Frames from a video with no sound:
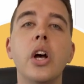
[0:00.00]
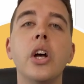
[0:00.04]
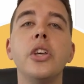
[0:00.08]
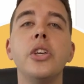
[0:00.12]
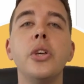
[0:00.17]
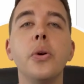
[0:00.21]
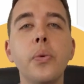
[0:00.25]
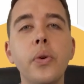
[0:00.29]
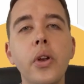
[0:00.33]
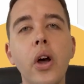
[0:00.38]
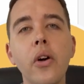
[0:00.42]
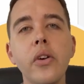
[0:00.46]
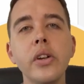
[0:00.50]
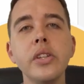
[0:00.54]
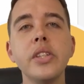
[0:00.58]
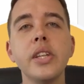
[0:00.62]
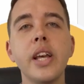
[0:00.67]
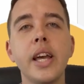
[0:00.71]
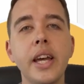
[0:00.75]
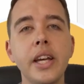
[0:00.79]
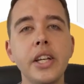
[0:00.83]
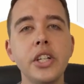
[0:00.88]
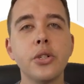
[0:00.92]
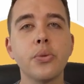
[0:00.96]
You'll notice
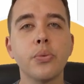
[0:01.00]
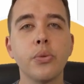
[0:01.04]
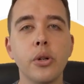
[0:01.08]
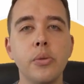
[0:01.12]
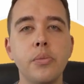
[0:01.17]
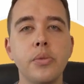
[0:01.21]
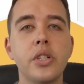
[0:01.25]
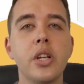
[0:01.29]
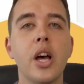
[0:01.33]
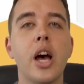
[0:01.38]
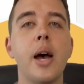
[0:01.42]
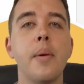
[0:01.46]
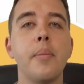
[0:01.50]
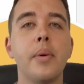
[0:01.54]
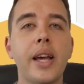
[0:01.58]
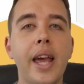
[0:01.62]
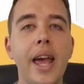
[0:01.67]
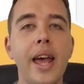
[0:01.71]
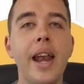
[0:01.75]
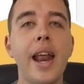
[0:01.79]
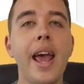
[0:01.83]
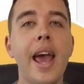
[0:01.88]
each room type can